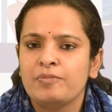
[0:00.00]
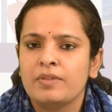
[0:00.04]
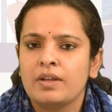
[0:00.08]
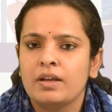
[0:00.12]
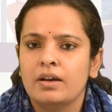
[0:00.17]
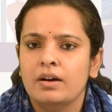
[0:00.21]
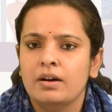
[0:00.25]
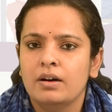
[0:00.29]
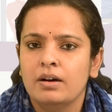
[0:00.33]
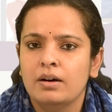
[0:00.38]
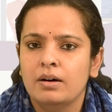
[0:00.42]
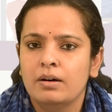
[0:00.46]

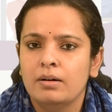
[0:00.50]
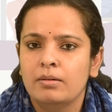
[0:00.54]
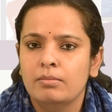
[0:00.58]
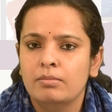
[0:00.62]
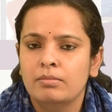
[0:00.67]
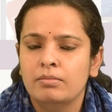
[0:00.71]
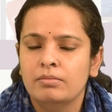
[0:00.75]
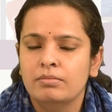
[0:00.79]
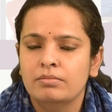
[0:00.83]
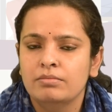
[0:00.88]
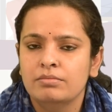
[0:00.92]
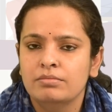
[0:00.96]

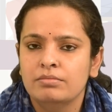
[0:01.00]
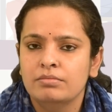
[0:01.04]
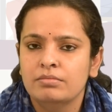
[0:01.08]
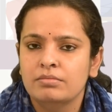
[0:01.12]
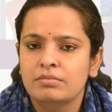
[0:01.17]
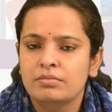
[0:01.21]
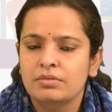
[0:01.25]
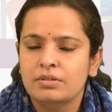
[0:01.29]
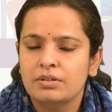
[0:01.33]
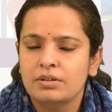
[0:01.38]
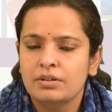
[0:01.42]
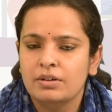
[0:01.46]

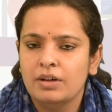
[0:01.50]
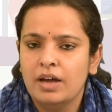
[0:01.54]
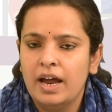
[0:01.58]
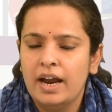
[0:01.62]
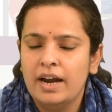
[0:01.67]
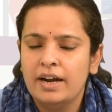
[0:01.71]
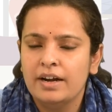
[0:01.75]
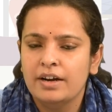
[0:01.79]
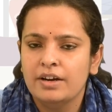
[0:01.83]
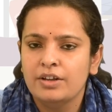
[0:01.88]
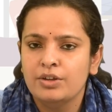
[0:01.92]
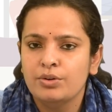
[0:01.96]

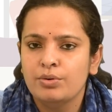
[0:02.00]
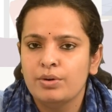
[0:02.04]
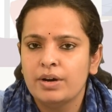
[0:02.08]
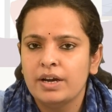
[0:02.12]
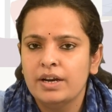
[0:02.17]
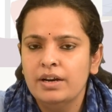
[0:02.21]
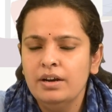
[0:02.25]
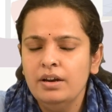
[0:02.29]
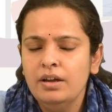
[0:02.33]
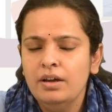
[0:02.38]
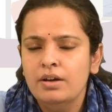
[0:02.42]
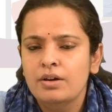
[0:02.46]
and you
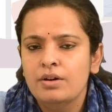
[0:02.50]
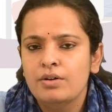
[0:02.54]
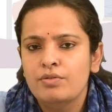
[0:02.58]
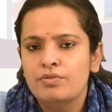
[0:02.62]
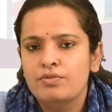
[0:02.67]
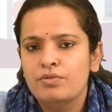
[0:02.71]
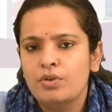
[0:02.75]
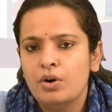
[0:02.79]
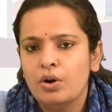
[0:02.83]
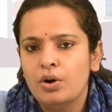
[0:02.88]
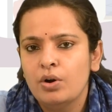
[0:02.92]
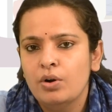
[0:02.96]
can
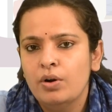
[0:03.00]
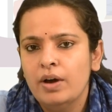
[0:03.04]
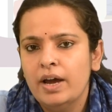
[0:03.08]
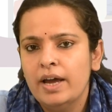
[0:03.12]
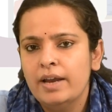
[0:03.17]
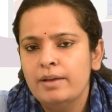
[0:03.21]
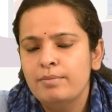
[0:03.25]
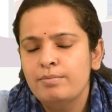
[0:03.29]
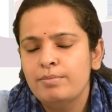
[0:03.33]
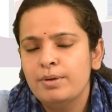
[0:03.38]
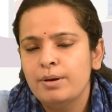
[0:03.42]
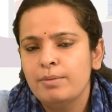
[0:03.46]
follow
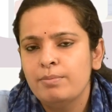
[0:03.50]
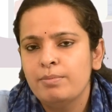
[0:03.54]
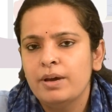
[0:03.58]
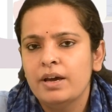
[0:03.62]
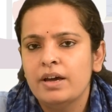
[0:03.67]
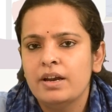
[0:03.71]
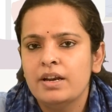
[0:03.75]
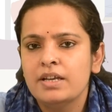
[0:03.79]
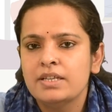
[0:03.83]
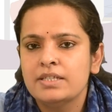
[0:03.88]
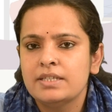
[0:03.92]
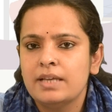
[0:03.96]
and
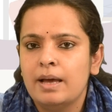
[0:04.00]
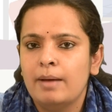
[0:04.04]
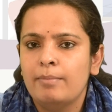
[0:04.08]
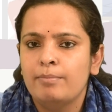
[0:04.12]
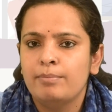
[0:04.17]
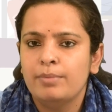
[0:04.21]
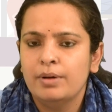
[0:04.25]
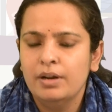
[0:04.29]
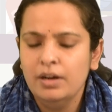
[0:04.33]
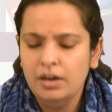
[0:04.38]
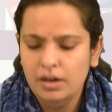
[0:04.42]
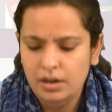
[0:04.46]
prepare a
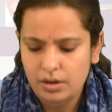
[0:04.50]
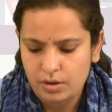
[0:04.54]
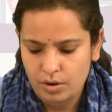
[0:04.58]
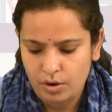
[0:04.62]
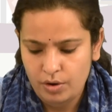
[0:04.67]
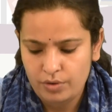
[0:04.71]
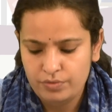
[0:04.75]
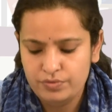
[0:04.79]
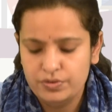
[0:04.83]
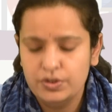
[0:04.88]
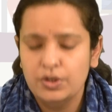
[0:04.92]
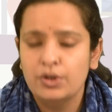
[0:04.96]
sample
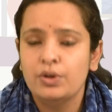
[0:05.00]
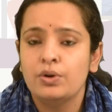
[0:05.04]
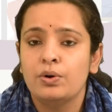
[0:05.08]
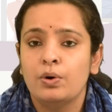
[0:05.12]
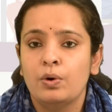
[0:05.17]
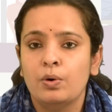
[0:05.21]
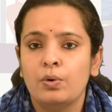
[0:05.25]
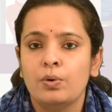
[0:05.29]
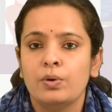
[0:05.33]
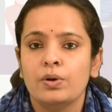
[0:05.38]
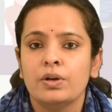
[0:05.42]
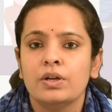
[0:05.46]
of your
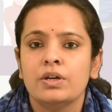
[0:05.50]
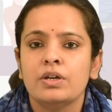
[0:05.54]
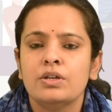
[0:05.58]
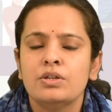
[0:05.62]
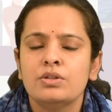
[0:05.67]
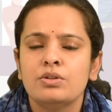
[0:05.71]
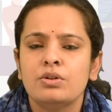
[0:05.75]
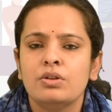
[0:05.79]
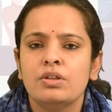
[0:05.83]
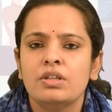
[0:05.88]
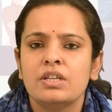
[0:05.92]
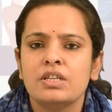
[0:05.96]
own.
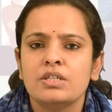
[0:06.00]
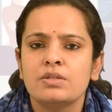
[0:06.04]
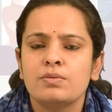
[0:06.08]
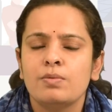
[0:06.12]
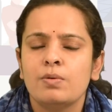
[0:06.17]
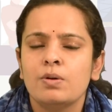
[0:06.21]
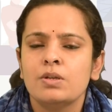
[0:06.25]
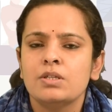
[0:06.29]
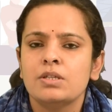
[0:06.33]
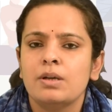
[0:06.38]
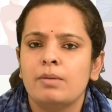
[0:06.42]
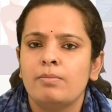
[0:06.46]
So this
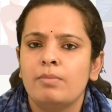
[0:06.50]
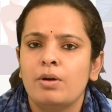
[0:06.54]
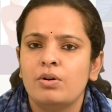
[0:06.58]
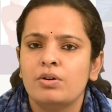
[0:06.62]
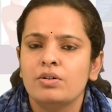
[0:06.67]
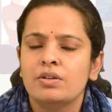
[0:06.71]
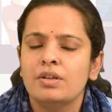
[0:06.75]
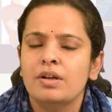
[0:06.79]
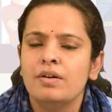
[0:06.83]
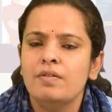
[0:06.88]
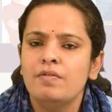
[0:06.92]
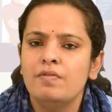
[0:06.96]
was
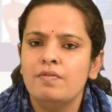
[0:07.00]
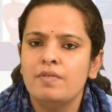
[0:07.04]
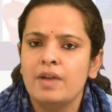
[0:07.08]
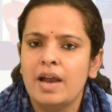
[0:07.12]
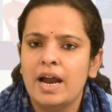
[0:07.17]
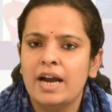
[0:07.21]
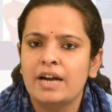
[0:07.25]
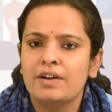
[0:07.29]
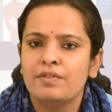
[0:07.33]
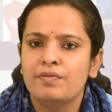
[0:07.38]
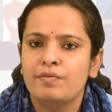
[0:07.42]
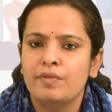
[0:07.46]
about the
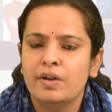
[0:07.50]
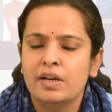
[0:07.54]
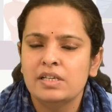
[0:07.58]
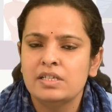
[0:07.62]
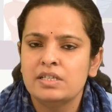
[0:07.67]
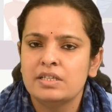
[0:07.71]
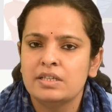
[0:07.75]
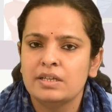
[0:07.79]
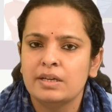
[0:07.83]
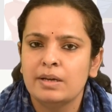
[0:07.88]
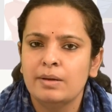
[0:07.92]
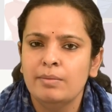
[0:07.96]
flat fill
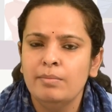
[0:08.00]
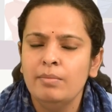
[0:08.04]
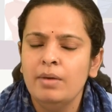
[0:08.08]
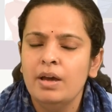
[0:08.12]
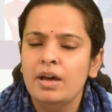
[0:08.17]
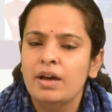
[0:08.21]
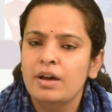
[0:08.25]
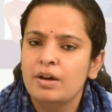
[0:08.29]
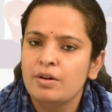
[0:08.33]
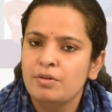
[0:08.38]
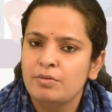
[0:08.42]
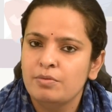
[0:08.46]
seam
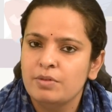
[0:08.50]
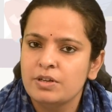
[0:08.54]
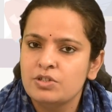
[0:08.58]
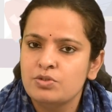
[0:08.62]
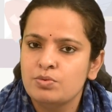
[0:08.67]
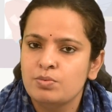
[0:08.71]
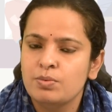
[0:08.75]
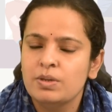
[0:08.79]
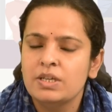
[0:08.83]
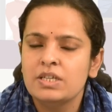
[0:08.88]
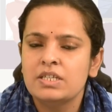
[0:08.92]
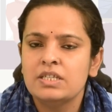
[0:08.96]
which
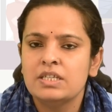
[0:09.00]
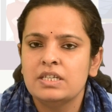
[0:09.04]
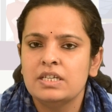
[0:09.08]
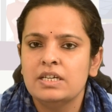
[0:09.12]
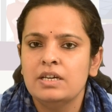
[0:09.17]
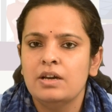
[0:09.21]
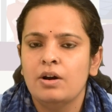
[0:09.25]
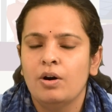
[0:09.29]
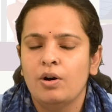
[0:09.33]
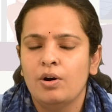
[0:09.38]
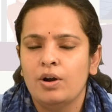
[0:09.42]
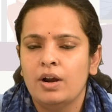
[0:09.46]
we
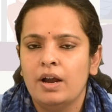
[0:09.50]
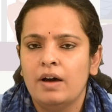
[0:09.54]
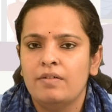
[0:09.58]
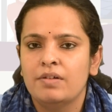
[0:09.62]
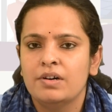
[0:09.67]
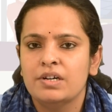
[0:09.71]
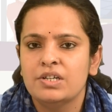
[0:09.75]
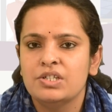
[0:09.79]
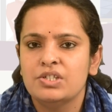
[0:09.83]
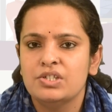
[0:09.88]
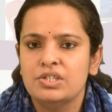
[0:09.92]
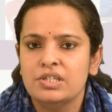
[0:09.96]
see on
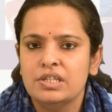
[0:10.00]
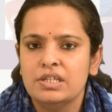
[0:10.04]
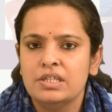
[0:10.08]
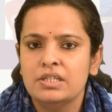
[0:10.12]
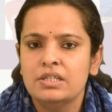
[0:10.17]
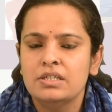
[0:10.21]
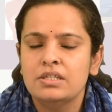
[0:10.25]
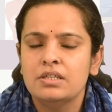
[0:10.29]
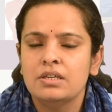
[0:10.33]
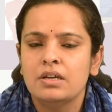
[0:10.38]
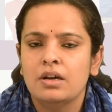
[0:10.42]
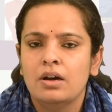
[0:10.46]
our
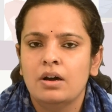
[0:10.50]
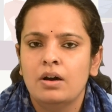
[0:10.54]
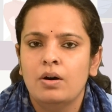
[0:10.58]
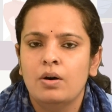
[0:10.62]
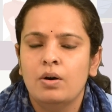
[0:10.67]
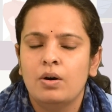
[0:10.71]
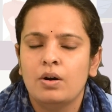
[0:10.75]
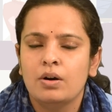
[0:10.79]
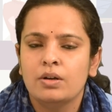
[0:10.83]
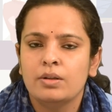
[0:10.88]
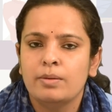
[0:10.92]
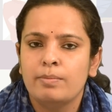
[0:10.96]
jeans
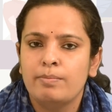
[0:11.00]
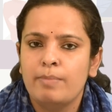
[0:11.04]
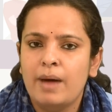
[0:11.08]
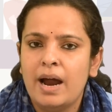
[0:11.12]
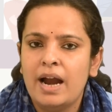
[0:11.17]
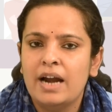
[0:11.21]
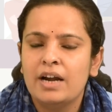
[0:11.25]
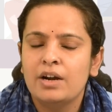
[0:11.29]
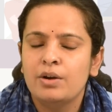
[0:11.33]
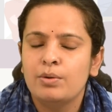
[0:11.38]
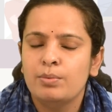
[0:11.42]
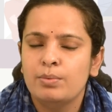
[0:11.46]
or the
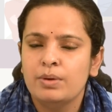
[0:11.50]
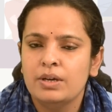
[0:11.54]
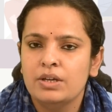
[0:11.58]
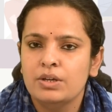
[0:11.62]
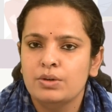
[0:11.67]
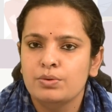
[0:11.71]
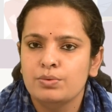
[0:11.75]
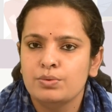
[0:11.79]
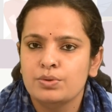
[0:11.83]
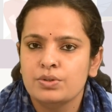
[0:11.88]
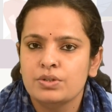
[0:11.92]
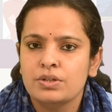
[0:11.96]
pant we
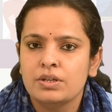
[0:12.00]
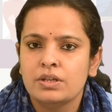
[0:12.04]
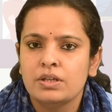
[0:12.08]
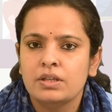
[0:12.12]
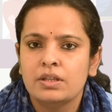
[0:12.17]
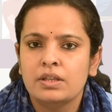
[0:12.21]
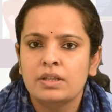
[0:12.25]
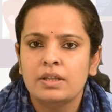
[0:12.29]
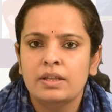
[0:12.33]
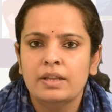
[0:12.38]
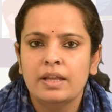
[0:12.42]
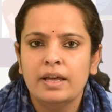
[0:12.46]
use.
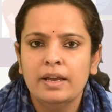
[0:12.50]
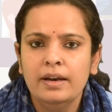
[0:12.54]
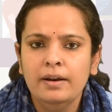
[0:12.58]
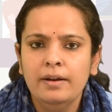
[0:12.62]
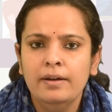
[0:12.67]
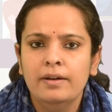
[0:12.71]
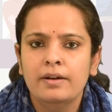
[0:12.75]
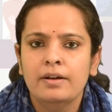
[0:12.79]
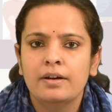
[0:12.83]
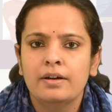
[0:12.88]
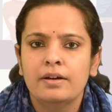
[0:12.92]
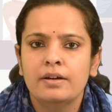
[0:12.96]

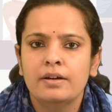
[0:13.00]
Then